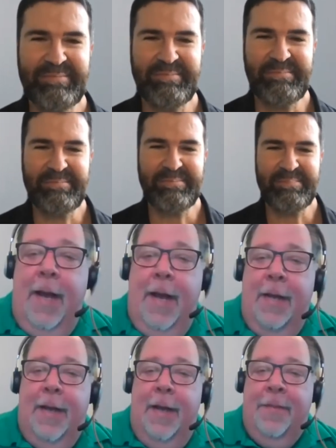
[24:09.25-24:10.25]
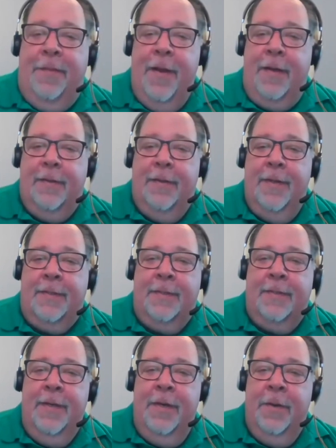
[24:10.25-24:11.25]
Yeah, I think that,
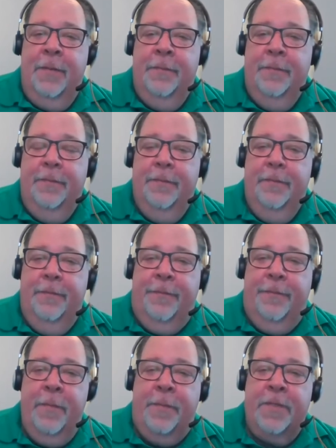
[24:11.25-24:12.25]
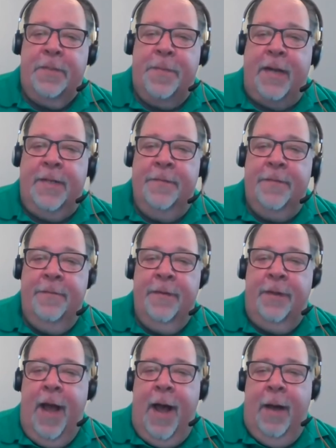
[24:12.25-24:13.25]
from the perspective of a
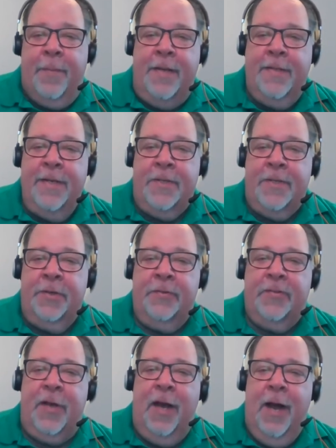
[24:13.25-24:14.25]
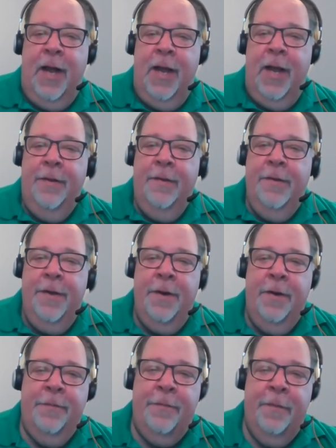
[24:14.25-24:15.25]
lobby digital sign,
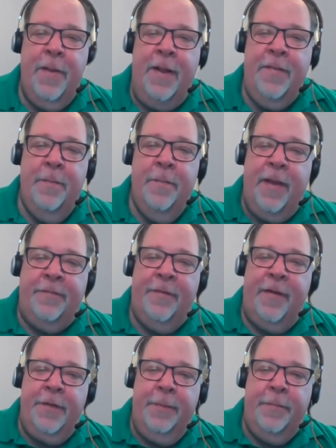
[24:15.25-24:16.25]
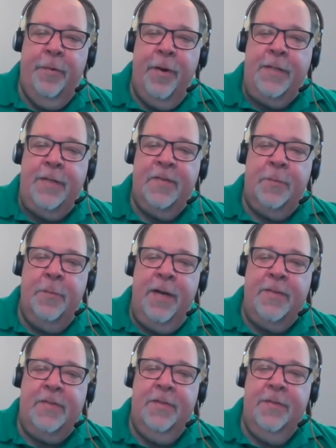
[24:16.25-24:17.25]
for me, the big failure point is when
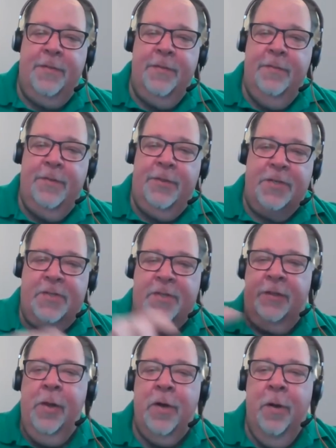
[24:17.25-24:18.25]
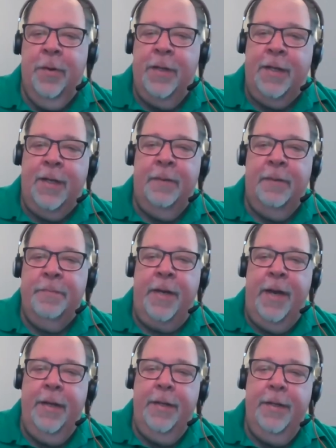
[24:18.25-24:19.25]
it's just the logo of the company,
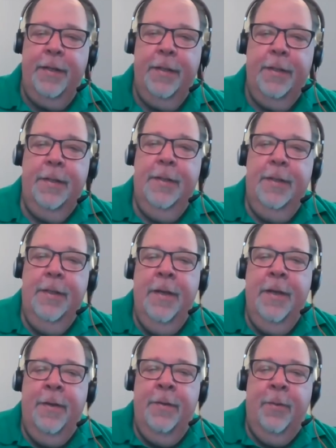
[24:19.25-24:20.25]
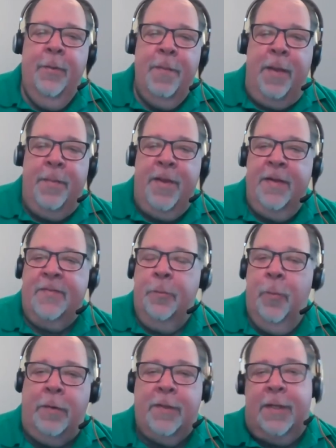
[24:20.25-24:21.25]
or maybe it's
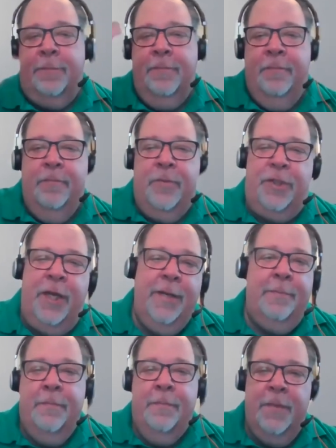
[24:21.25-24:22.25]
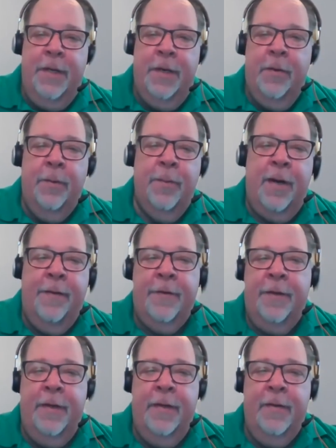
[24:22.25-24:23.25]
welcome Jim, or
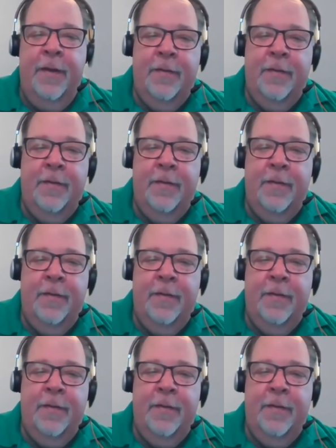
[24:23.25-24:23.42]
whatever.